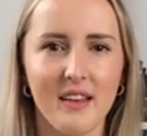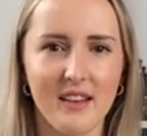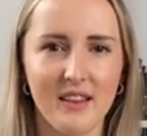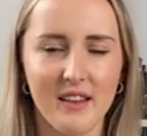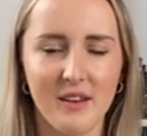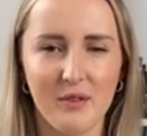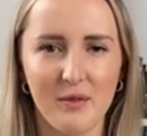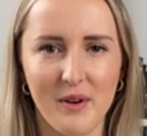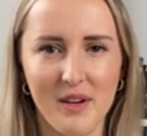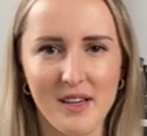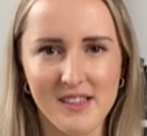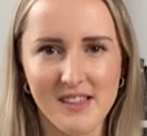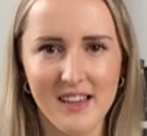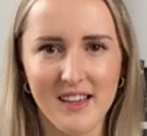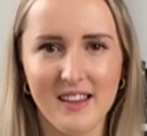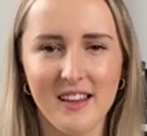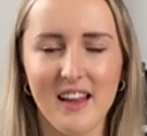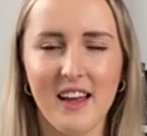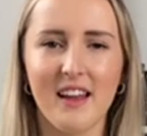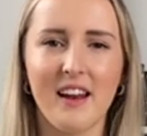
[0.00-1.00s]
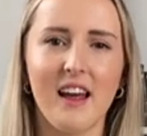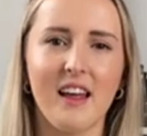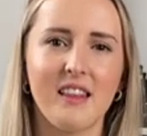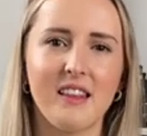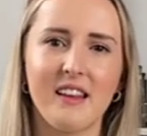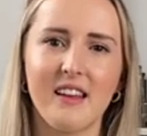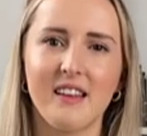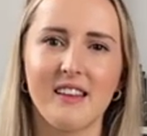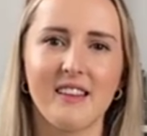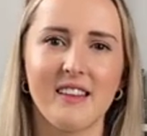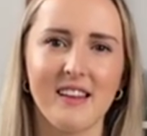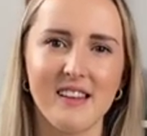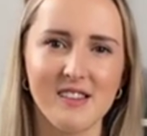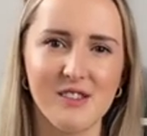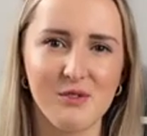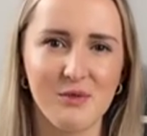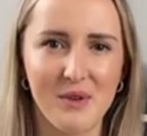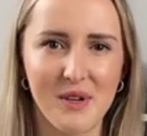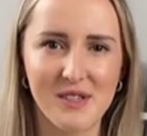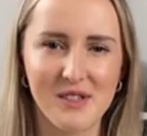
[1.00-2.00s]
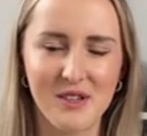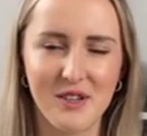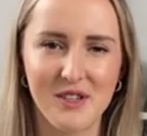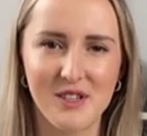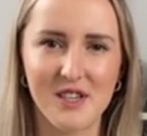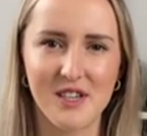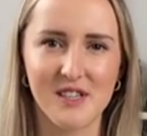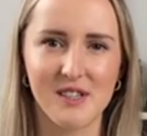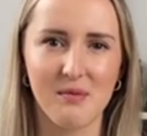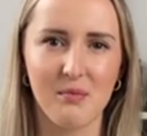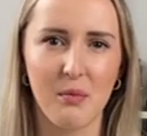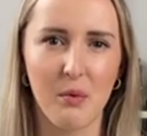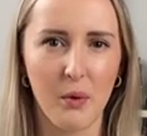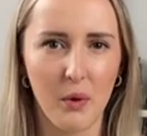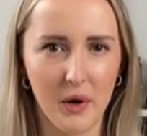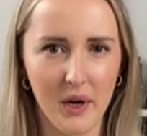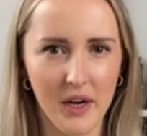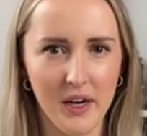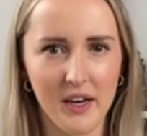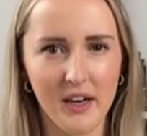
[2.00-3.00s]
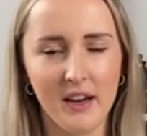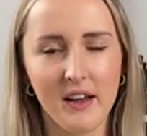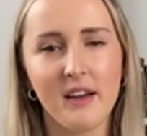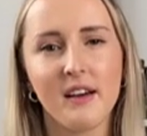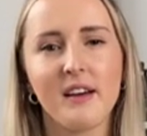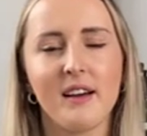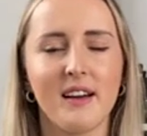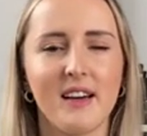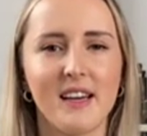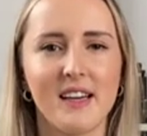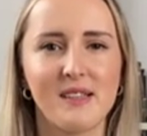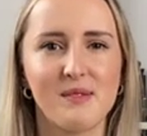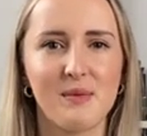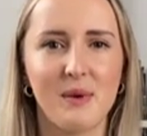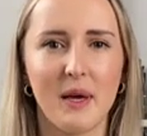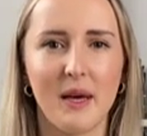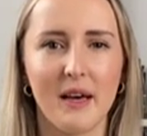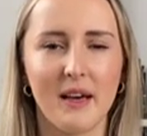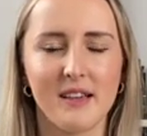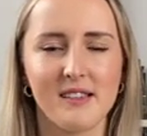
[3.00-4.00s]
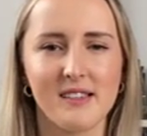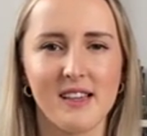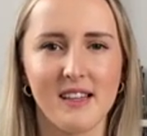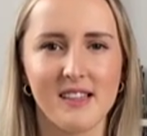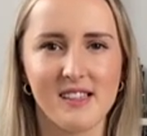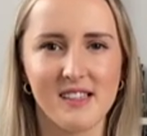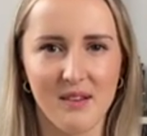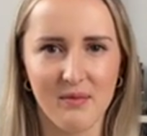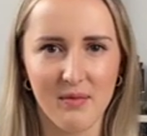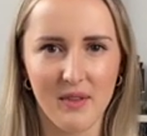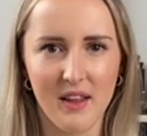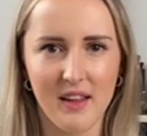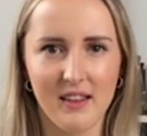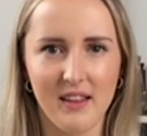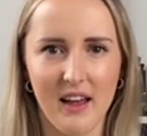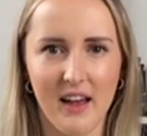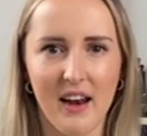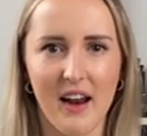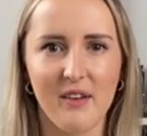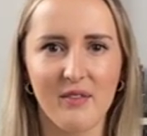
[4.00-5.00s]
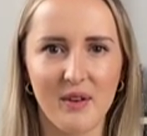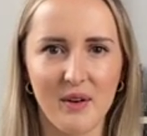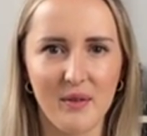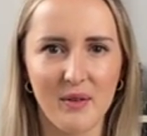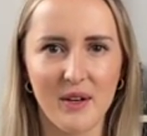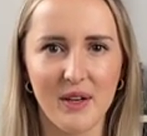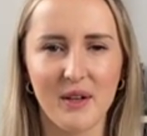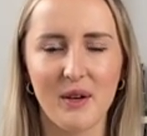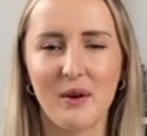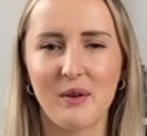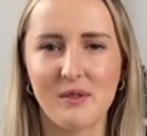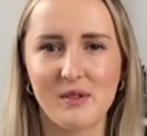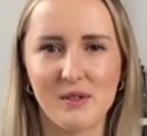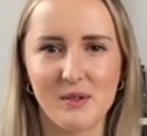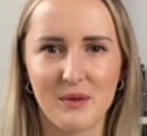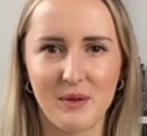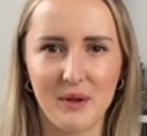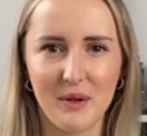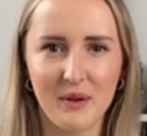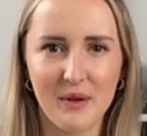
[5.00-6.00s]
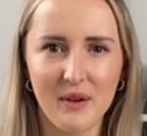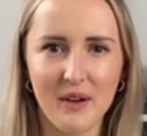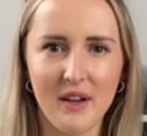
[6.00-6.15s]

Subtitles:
The reason that I think this research is important is because it's something that everyone goes through.